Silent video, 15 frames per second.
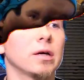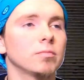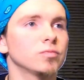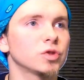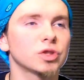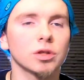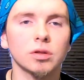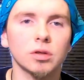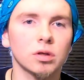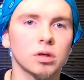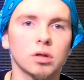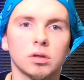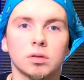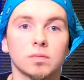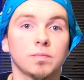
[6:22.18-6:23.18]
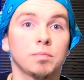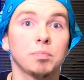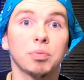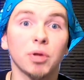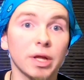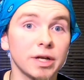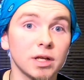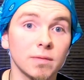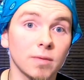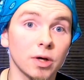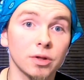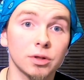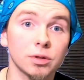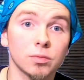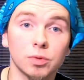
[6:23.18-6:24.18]
I'm sure there are plenty of
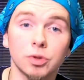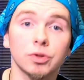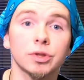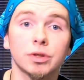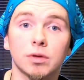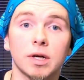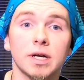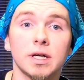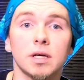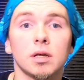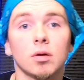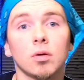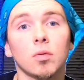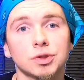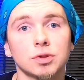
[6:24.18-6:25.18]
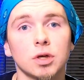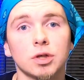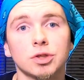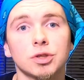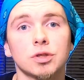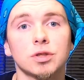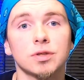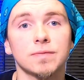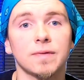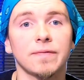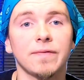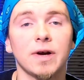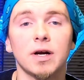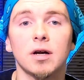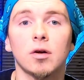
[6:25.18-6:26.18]
other really great structures for
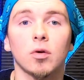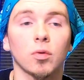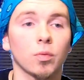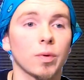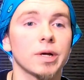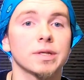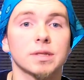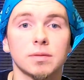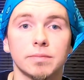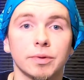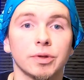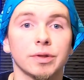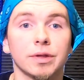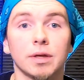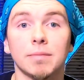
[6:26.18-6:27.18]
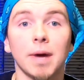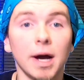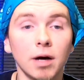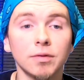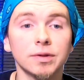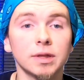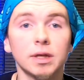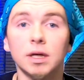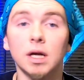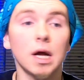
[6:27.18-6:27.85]
fire or ways to build them out there.